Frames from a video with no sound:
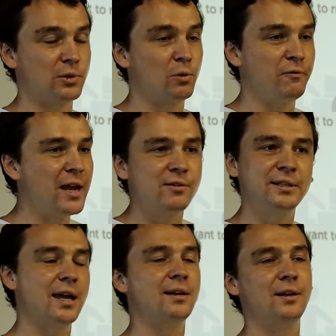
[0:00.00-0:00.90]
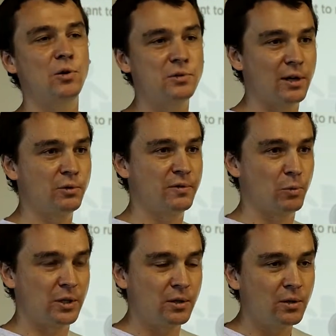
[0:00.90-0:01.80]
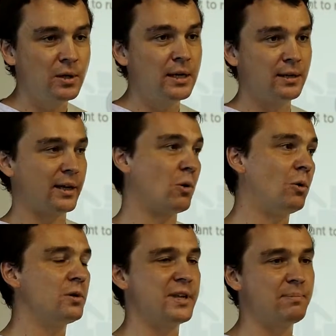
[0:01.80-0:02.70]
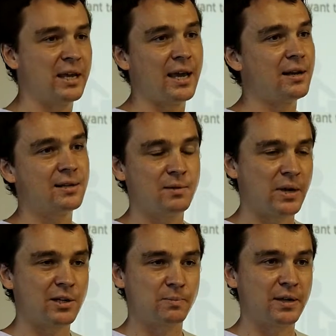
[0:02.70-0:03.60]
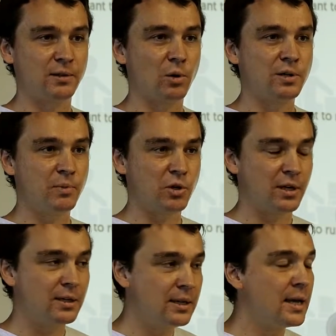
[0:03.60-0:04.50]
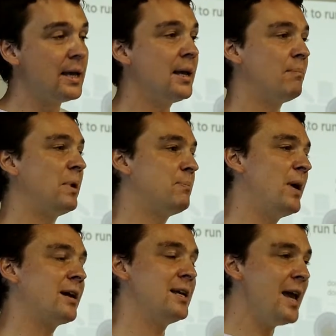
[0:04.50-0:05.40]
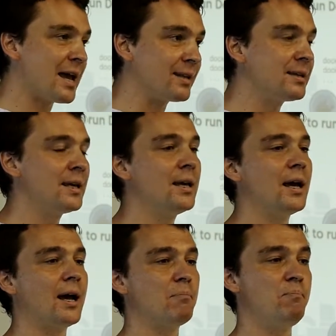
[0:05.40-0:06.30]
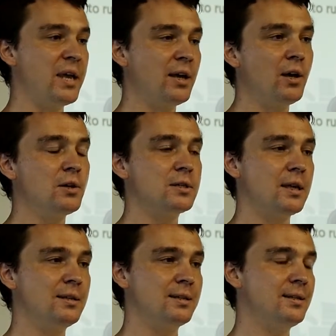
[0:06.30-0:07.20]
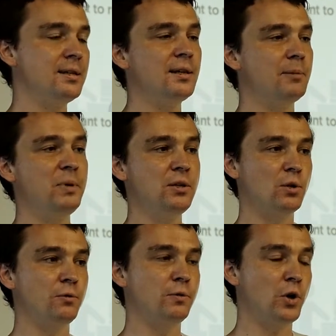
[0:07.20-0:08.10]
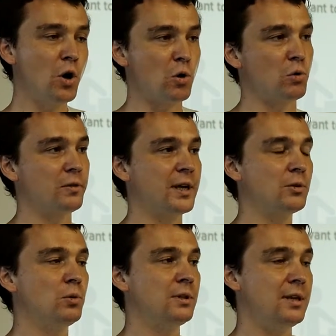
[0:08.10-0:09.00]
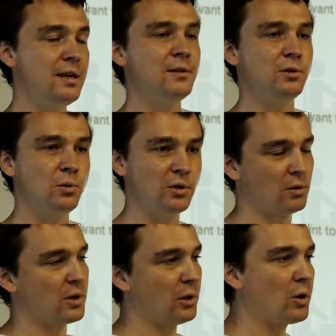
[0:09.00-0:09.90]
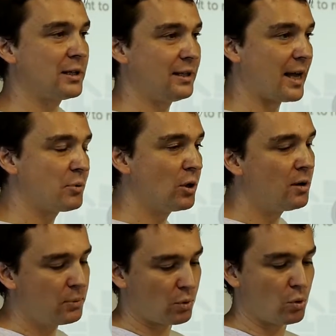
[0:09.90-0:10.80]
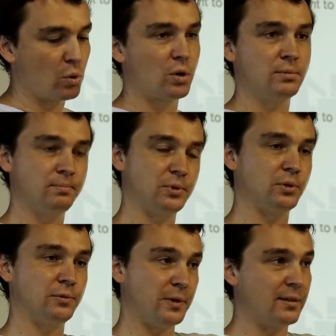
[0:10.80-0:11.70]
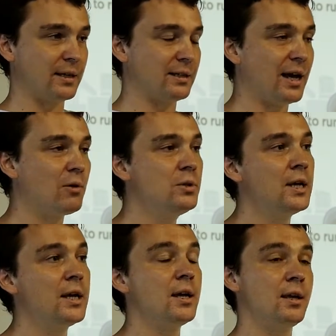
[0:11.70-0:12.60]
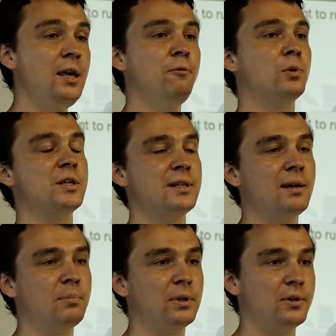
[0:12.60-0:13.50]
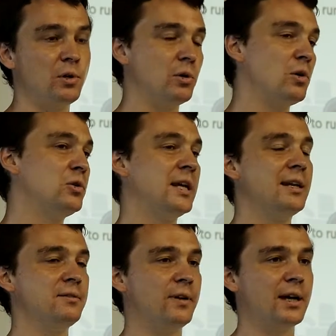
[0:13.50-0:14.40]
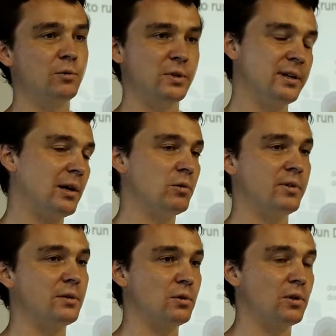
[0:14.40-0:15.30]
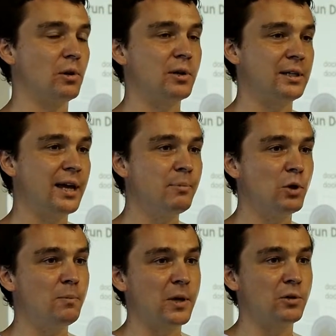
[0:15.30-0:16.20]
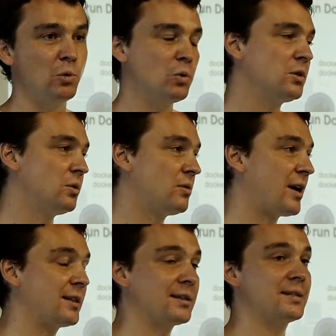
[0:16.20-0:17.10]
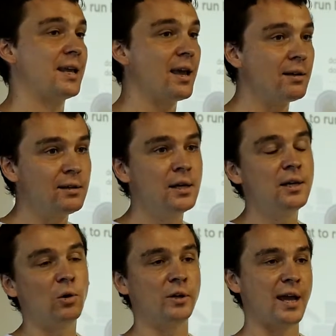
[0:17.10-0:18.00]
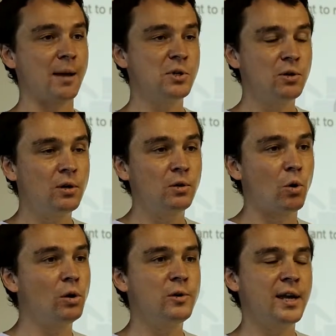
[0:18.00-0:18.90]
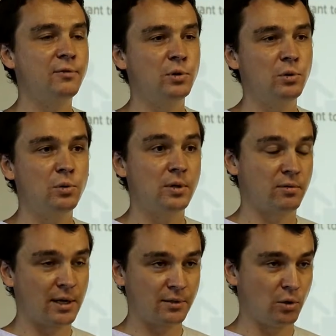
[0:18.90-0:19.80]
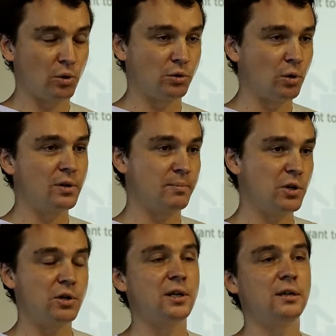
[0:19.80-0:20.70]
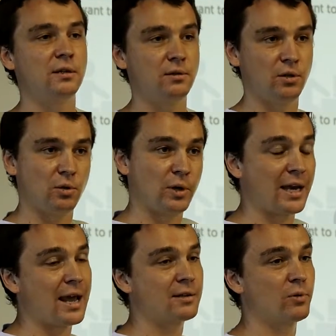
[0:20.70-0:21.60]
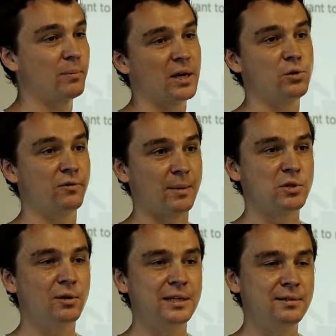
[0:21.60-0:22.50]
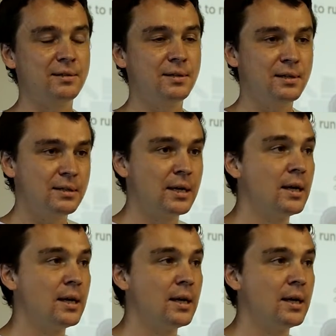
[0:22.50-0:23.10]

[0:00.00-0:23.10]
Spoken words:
So Vagrant kind of goes out of the window. Like, all of that mechanics is managed by the Docker Machine. But better yet, because it's the single piece of code that could either do it on your local laptop or sort of in the cloud, if, for example, you're satisfied with how it runs on your local laptop and you want to try it at scale on Amazon, all you have to do is run Docker Machine and ask for a bunch of Amazon instances.